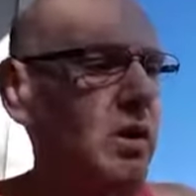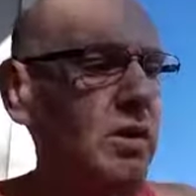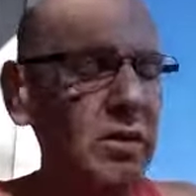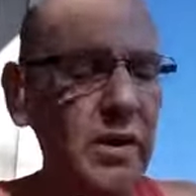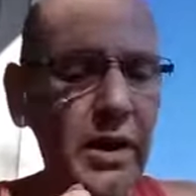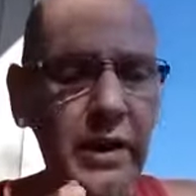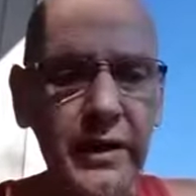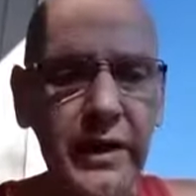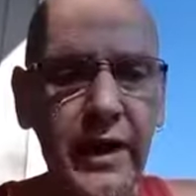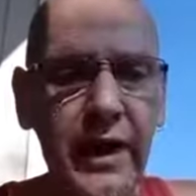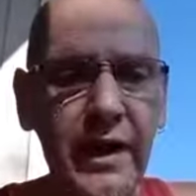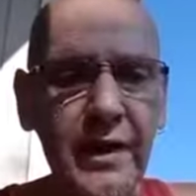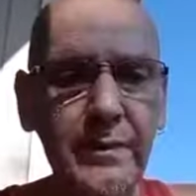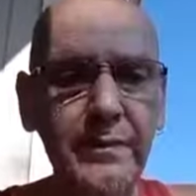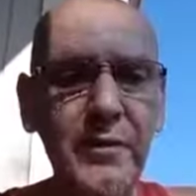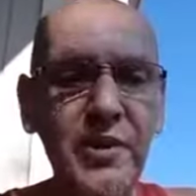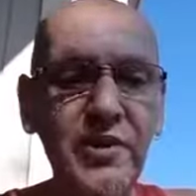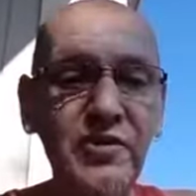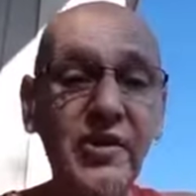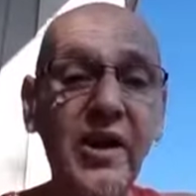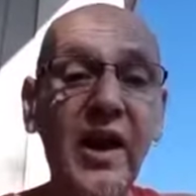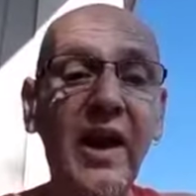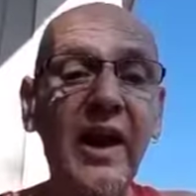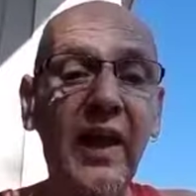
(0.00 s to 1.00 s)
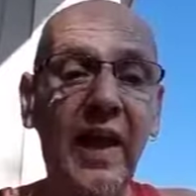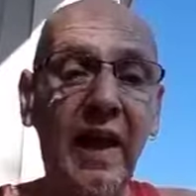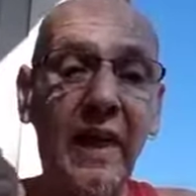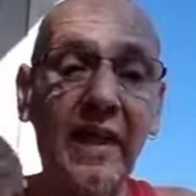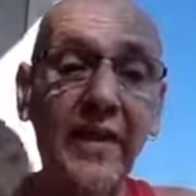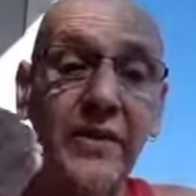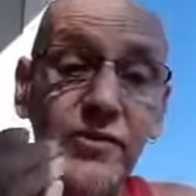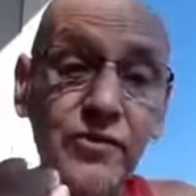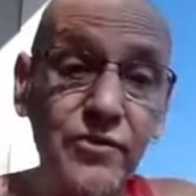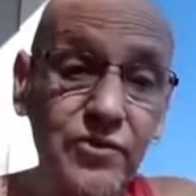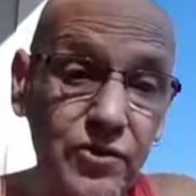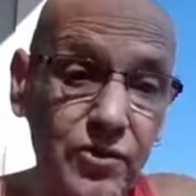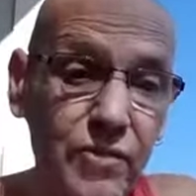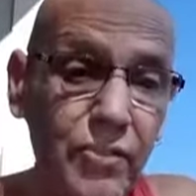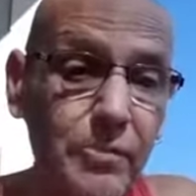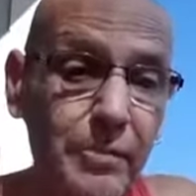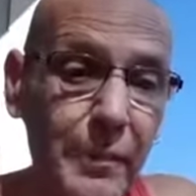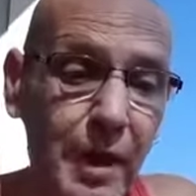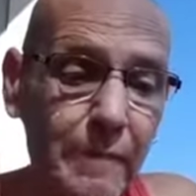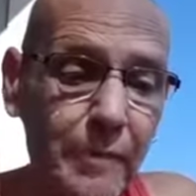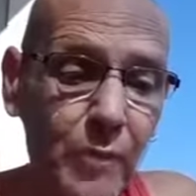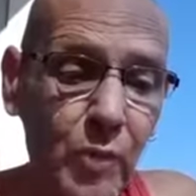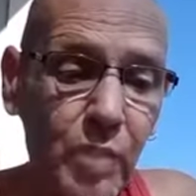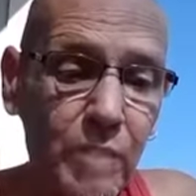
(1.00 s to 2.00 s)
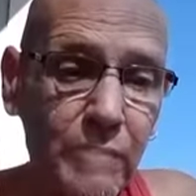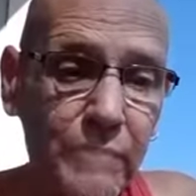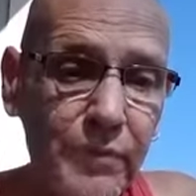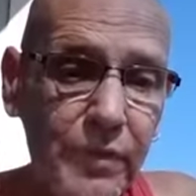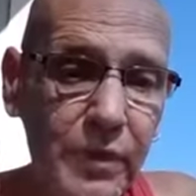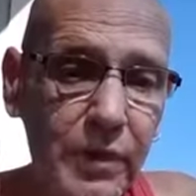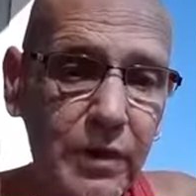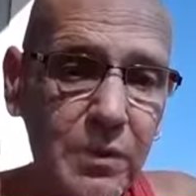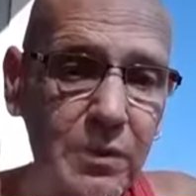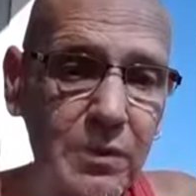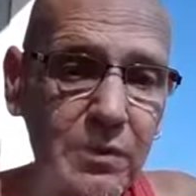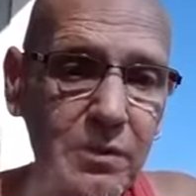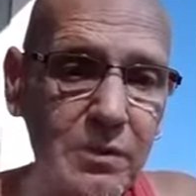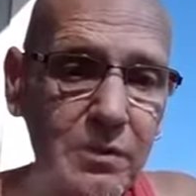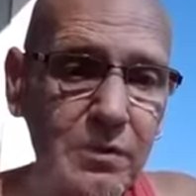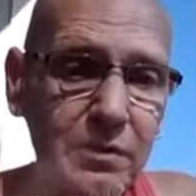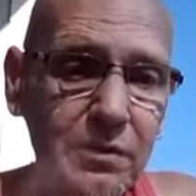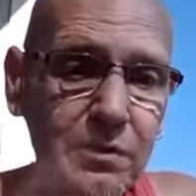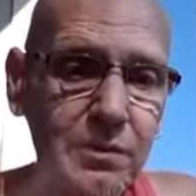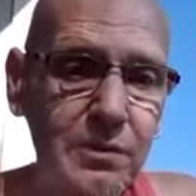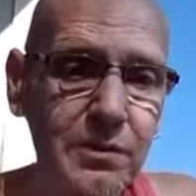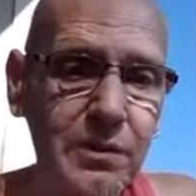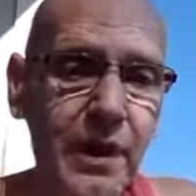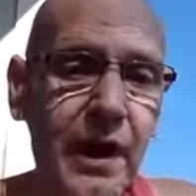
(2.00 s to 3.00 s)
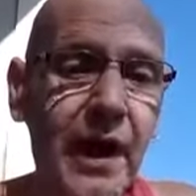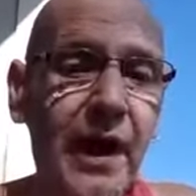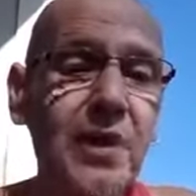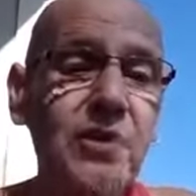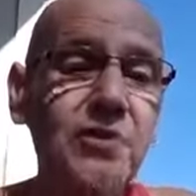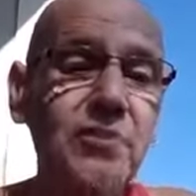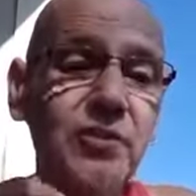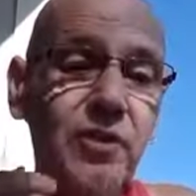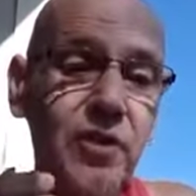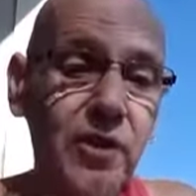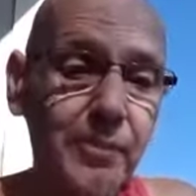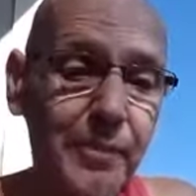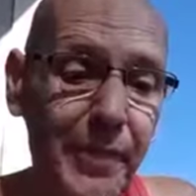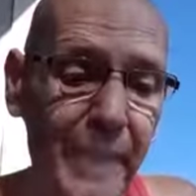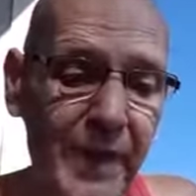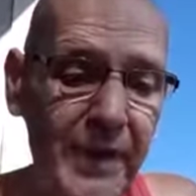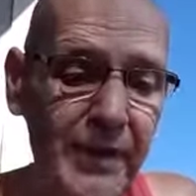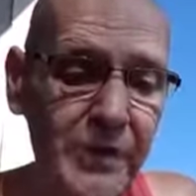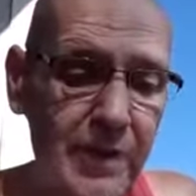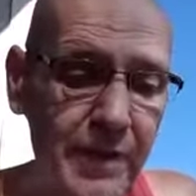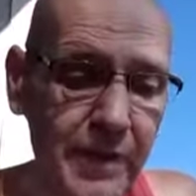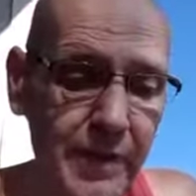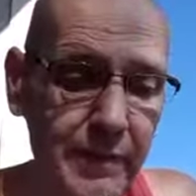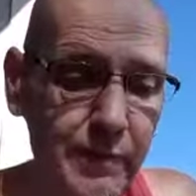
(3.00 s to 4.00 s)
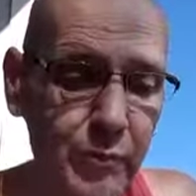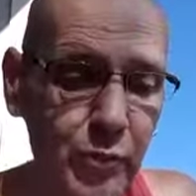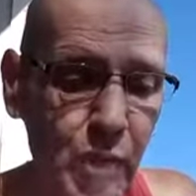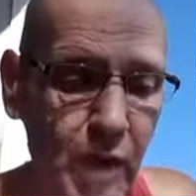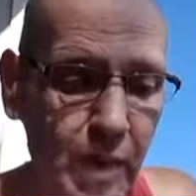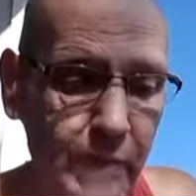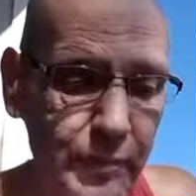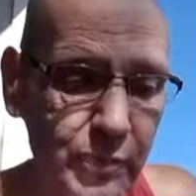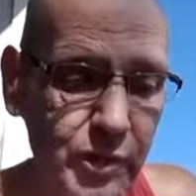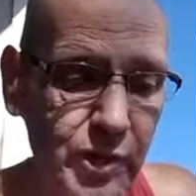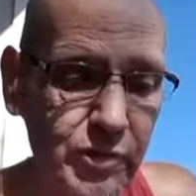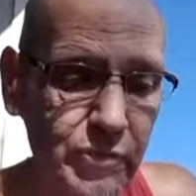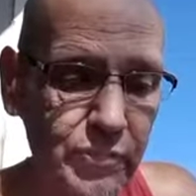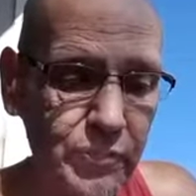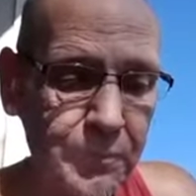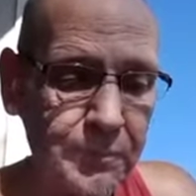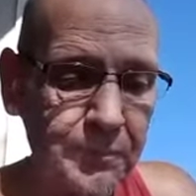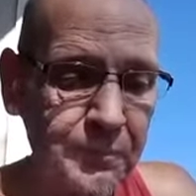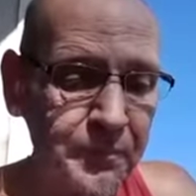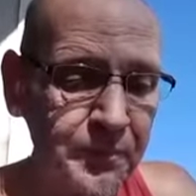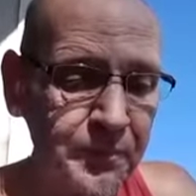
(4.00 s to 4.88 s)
Like cannabis adds to my morphine, adds to the pain-killing properties.